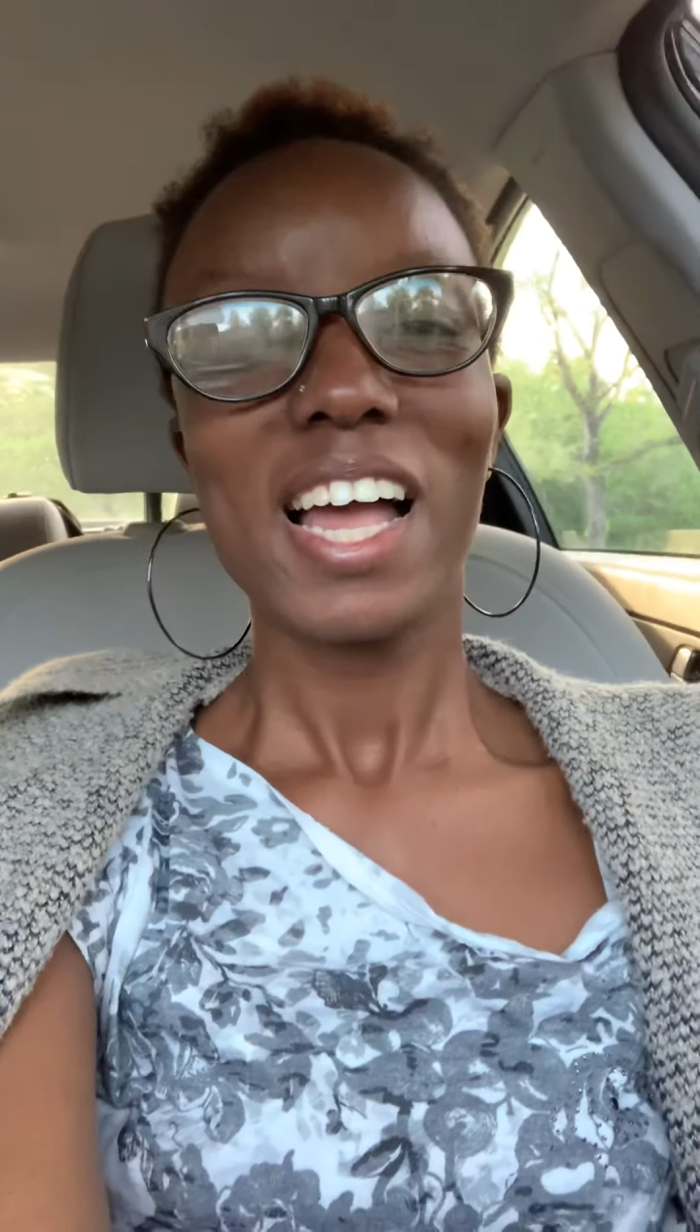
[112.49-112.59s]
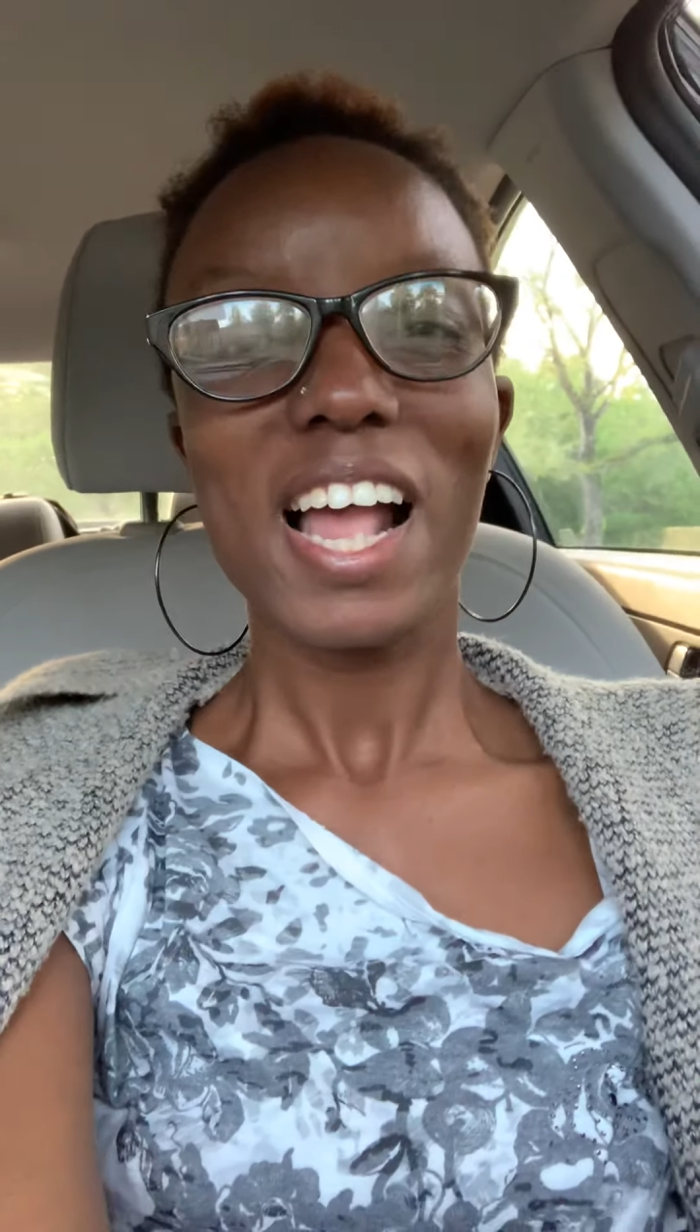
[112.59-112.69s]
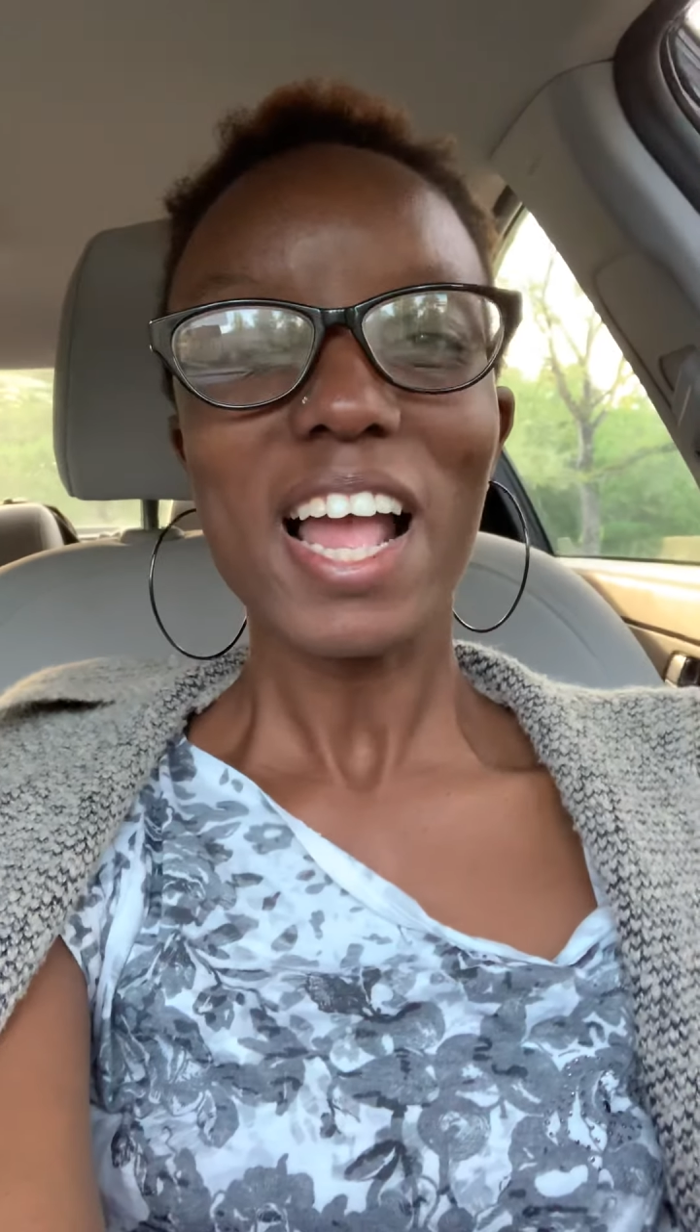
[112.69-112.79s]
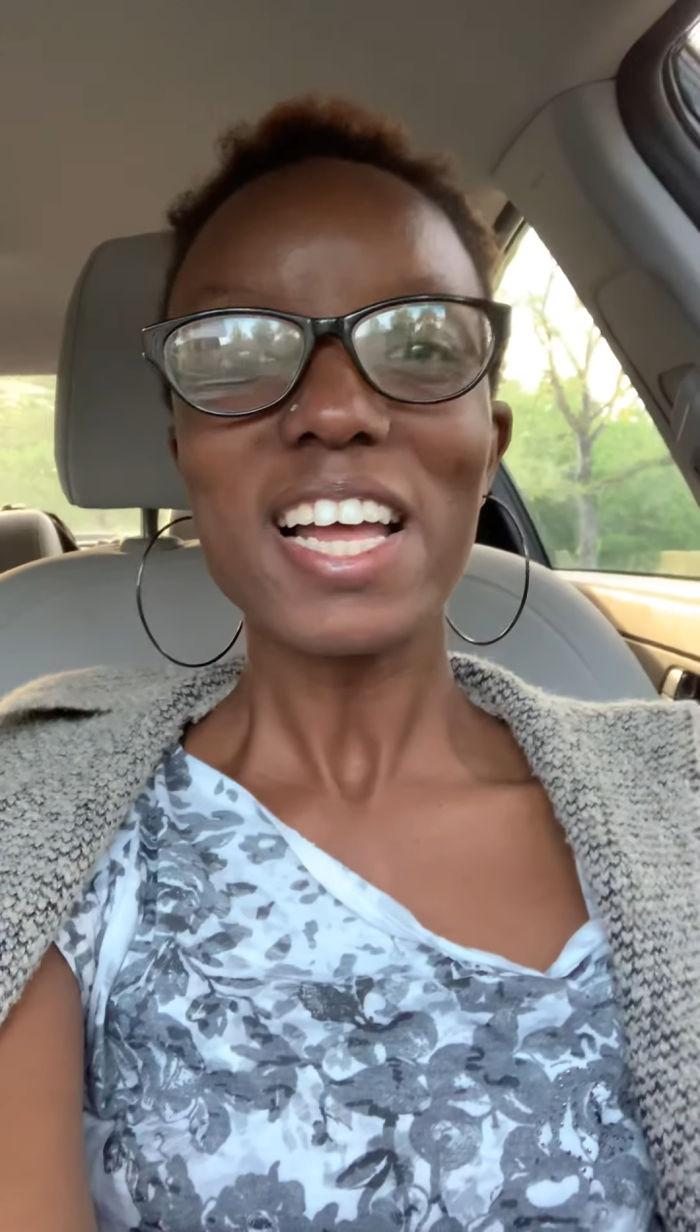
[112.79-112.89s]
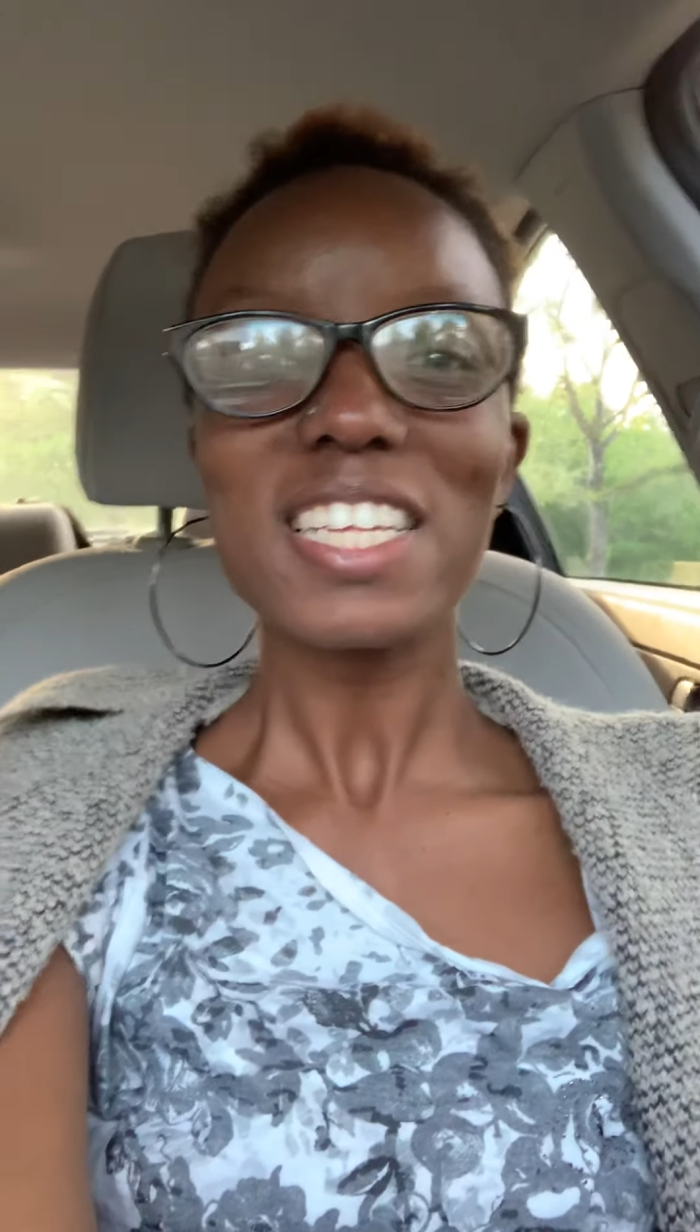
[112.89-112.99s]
And